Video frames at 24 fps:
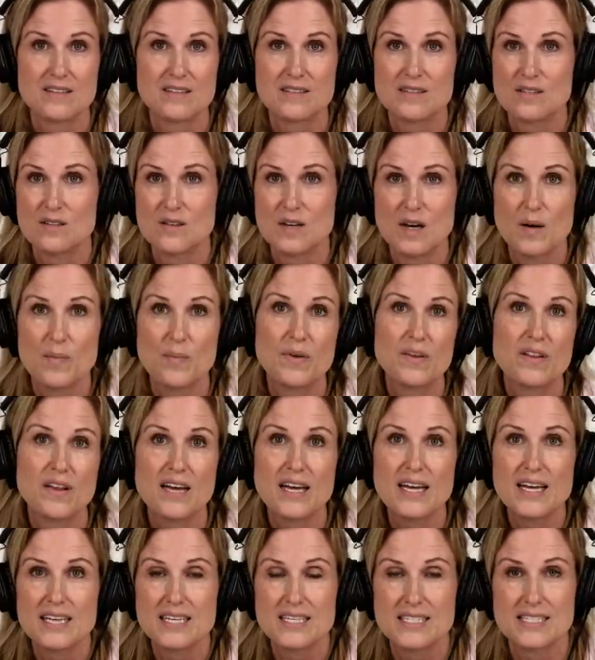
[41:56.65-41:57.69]
to a
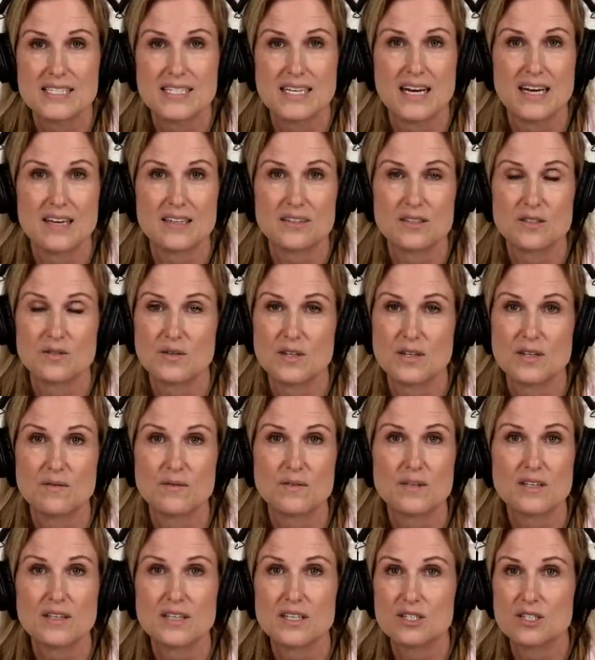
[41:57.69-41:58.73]
place that you can
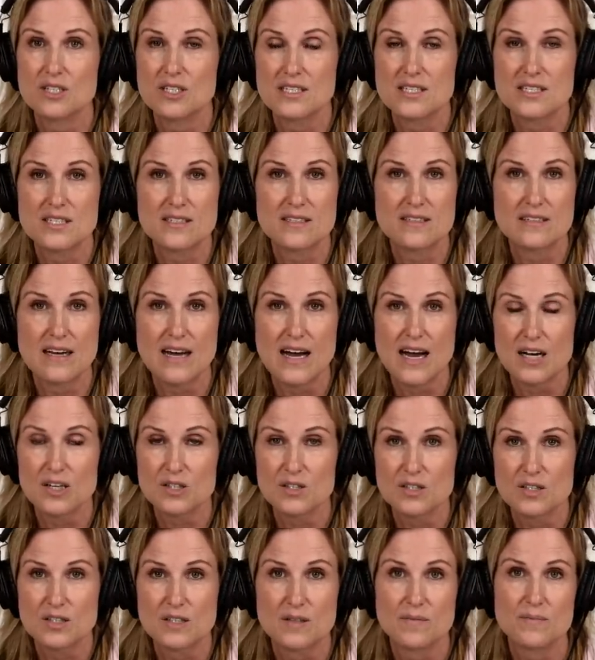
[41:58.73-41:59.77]
really just
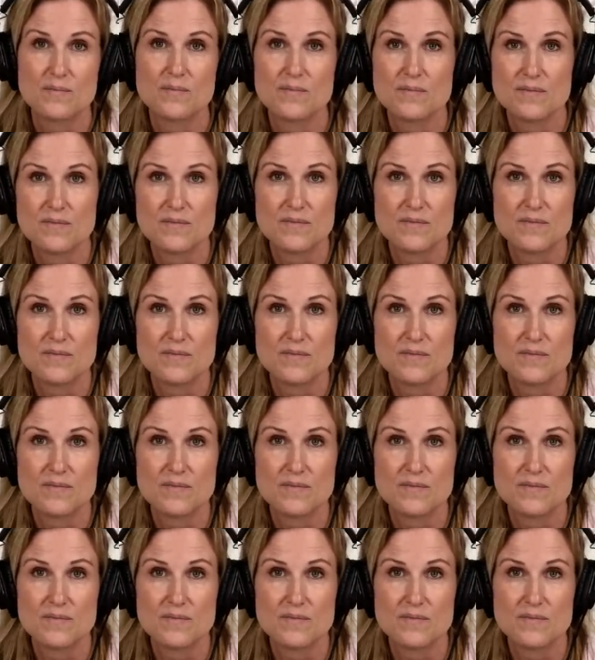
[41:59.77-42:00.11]
actually